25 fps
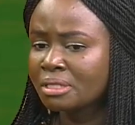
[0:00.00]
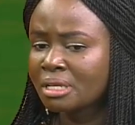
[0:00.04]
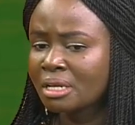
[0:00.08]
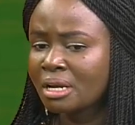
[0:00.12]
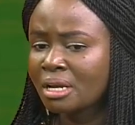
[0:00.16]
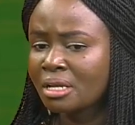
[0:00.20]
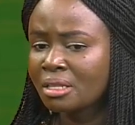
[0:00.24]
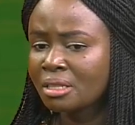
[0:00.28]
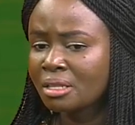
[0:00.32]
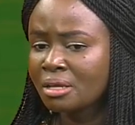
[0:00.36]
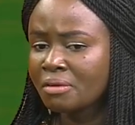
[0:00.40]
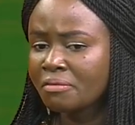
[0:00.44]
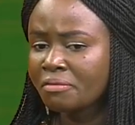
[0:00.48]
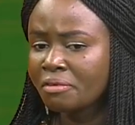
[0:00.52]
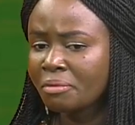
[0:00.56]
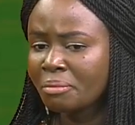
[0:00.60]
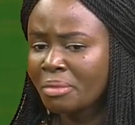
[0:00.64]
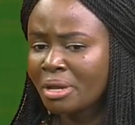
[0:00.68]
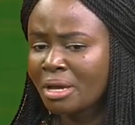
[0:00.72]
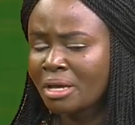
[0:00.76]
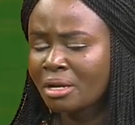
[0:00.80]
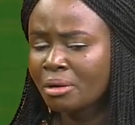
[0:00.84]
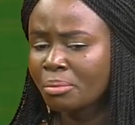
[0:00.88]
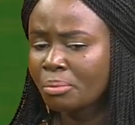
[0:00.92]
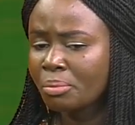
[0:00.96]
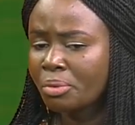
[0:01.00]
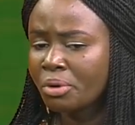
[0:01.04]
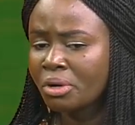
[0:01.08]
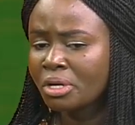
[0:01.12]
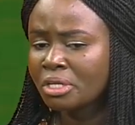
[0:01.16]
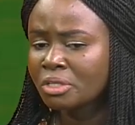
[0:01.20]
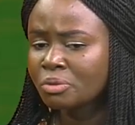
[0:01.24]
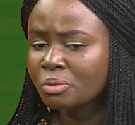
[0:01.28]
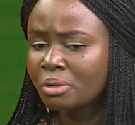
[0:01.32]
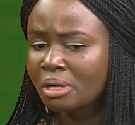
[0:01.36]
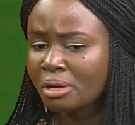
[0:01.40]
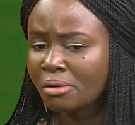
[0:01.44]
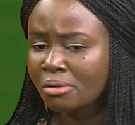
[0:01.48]
And I think for me, at a
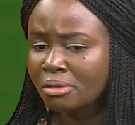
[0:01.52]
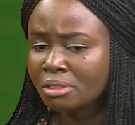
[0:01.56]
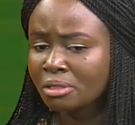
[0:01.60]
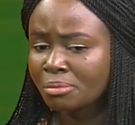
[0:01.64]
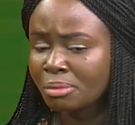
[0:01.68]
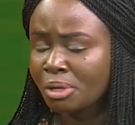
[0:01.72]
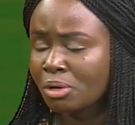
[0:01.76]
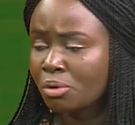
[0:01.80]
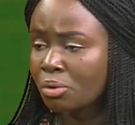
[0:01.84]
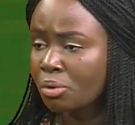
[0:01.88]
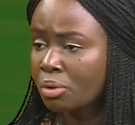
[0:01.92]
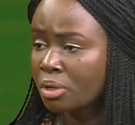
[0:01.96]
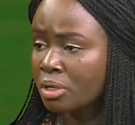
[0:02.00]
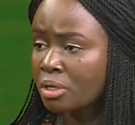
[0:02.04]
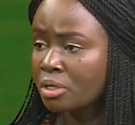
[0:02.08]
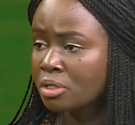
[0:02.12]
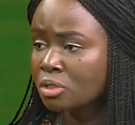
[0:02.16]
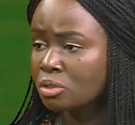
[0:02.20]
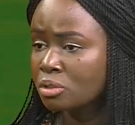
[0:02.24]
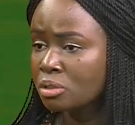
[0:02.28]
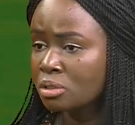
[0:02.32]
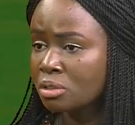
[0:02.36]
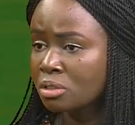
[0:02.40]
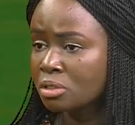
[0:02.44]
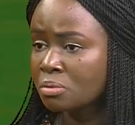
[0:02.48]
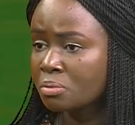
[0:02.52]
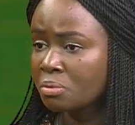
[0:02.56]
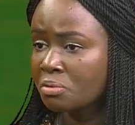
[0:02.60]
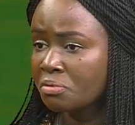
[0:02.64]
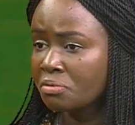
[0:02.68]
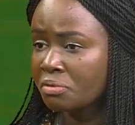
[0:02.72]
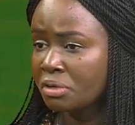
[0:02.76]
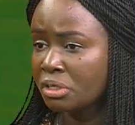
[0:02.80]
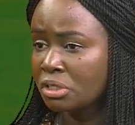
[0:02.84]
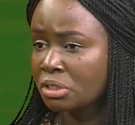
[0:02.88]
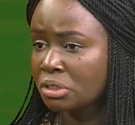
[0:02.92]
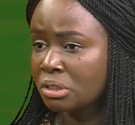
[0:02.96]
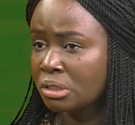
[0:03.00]
point when I was about going into this
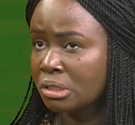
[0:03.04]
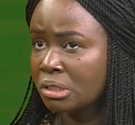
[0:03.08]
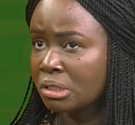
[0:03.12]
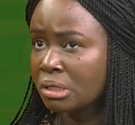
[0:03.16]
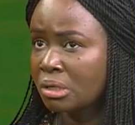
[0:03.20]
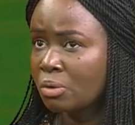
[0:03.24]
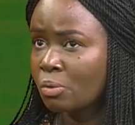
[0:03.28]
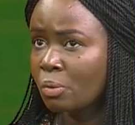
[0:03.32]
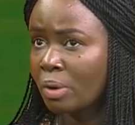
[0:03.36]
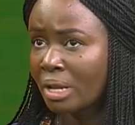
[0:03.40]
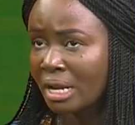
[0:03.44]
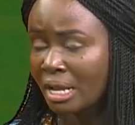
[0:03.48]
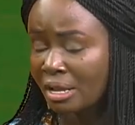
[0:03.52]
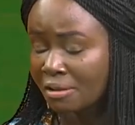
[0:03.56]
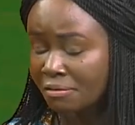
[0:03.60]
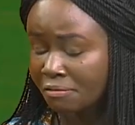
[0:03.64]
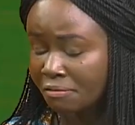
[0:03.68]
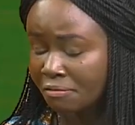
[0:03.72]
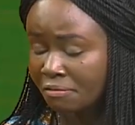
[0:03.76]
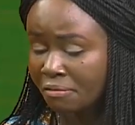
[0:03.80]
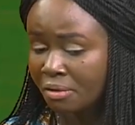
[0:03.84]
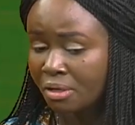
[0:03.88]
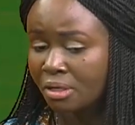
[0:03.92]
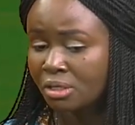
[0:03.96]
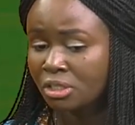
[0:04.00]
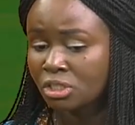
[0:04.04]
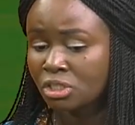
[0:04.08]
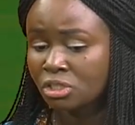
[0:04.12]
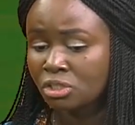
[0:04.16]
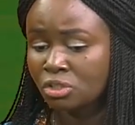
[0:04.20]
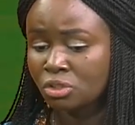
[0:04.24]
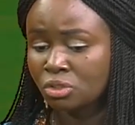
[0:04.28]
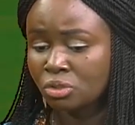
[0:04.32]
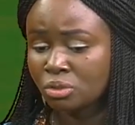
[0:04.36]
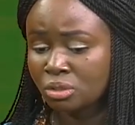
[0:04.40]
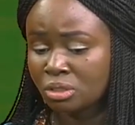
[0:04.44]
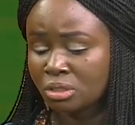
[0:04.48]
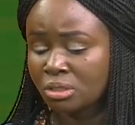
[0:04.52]
profession, when I finished
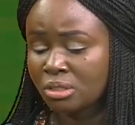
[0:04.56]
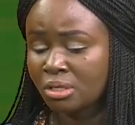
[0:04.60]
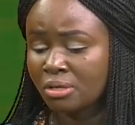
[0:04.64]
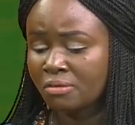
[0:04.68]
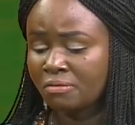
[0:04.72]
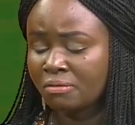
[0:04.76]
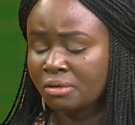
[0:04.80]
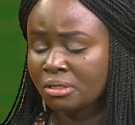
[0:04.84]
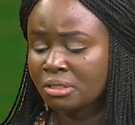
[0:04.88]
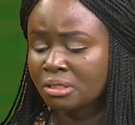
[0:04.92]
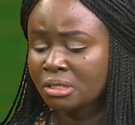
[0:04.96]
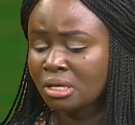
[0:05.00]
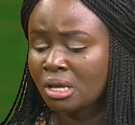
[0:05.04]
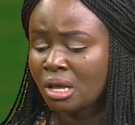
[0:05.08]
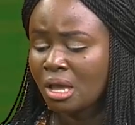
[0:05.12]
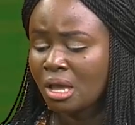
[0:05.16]
youth service,